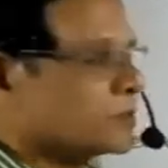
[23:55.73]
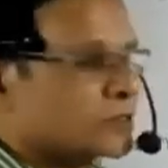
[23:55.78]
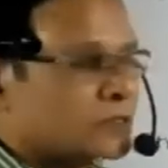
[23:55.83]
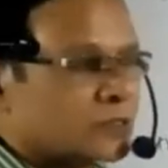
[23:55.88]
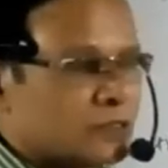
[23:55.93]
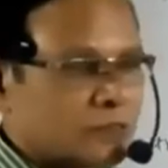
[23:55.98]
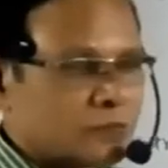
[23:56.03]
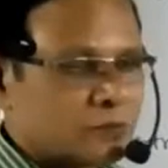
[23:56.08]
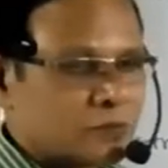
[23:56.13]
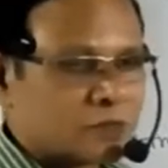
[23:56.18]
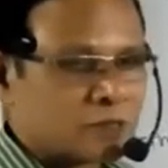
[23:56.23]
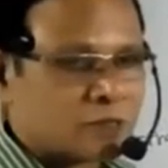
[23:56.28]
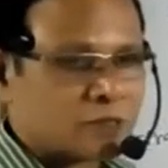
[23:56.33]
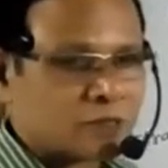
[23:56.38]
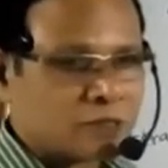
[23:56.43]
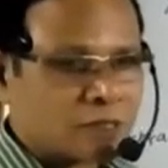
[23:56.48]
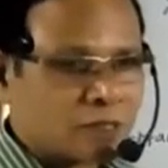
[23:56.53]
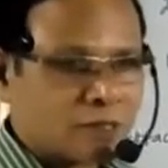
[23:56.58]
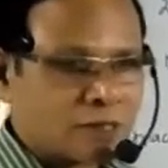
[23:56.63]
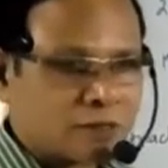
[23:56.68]
the stem
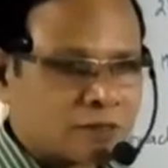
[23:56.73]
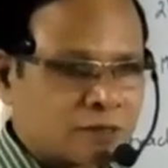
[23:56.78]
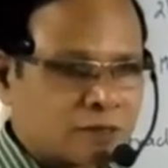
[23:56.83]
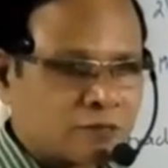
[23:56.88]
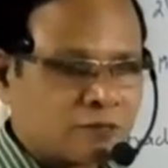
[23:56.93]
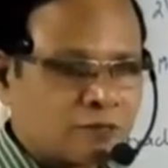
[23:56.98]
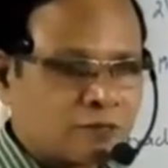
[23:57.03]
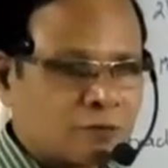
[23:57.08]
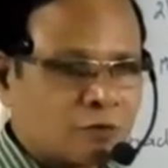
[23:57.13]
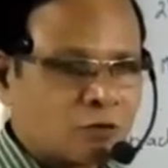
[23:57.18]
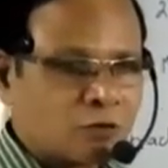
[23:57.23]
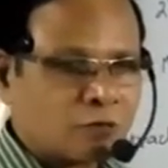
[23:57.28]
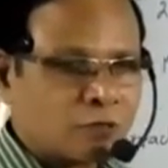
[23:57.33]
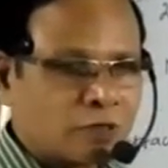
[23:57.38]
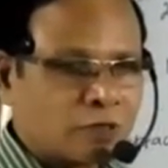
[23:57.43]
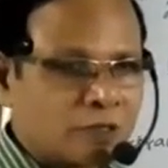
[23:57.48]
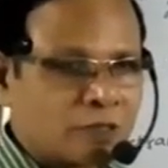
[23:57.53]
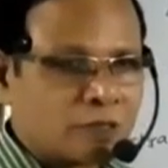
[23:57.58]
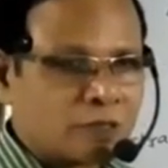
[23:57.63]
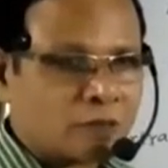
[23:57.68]
cells collected from the
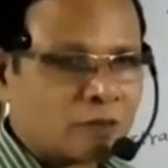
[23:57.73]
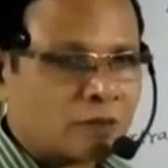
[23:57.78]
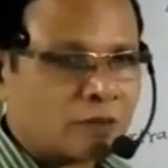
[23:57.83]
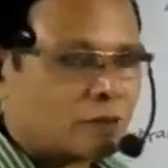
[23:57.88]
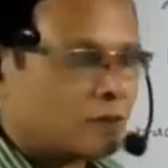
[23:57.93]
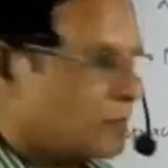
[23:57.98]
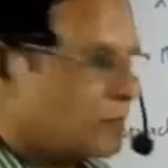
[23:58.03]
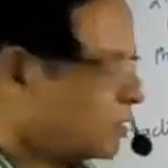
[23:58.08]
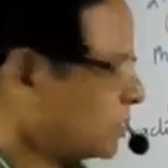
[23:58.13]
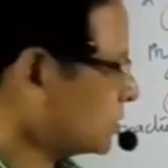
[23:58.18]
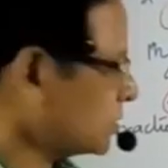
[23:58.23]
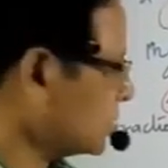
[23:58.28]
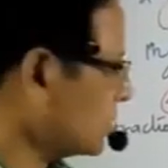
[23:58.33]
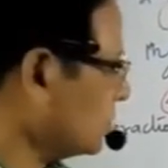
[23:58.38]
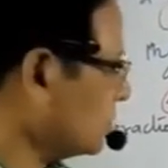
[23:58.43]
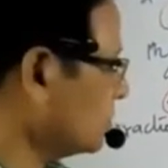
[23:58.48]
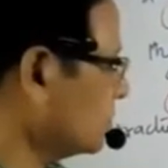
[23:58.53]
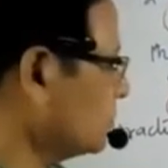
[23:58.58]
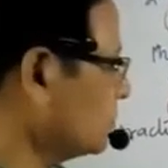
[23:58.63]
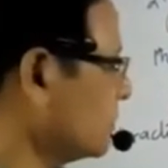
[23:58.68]
umbilical cord and
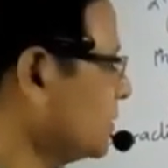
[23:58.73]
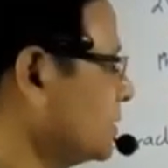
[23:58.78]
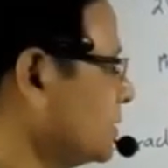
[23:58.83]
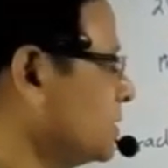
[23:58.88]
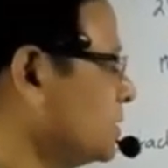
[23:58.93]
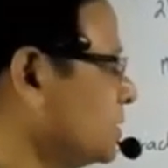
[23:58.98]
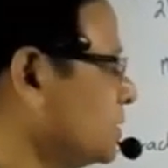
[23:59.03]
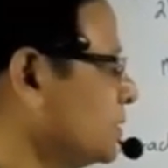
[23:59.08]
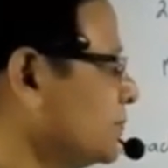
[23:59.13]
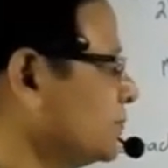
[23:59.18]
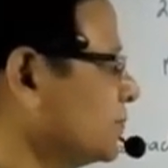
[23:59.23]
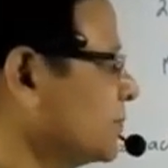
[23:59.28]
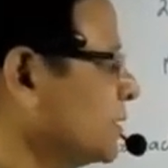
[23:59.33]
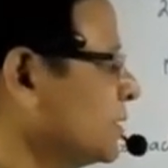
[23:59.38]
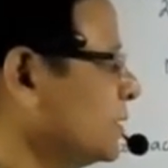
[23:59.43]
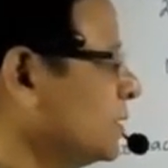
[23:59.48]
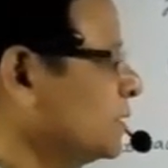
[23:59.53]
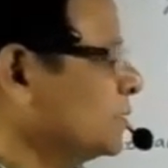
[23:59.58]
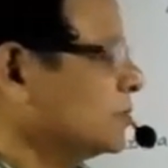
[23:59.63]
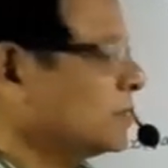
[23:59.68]
cord blood,
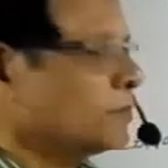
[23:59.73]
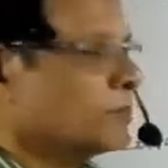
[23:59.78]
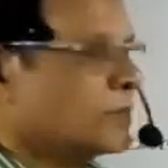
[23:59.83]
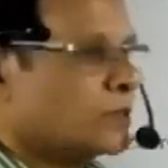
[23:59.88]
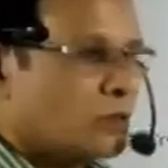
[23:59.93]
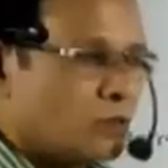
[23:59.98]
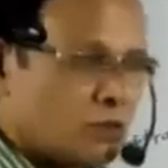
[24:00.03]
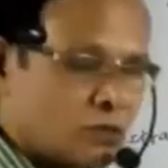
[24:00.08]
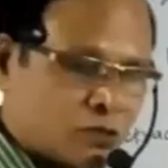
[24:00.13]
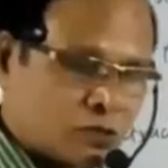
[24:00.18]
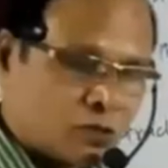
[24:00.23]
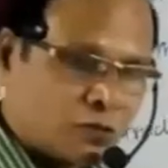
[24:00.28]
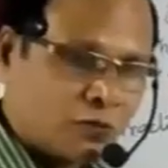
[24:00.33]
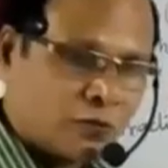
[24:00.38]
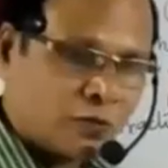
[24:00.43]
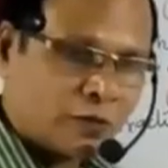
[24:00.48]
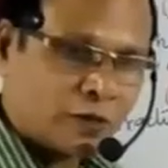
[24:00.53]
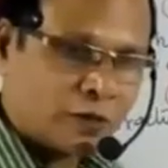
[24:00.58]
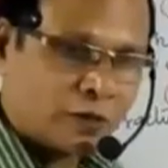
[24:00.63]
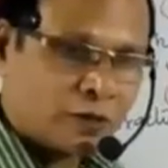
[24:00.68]
but also
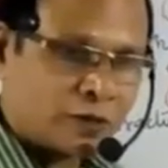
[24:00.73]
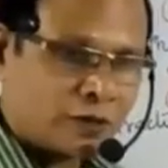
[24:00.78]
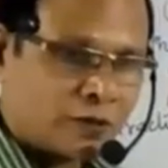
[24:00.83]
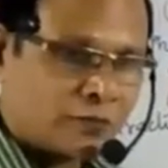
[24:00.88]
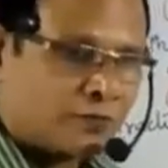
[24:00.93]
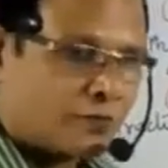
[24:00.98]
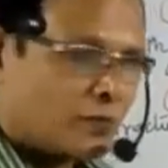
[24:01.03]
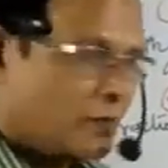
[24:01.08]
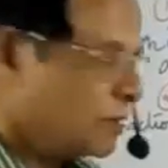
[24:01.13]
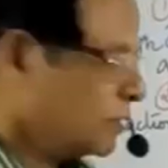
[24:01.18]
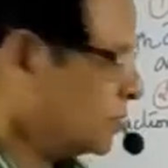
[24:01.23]
we have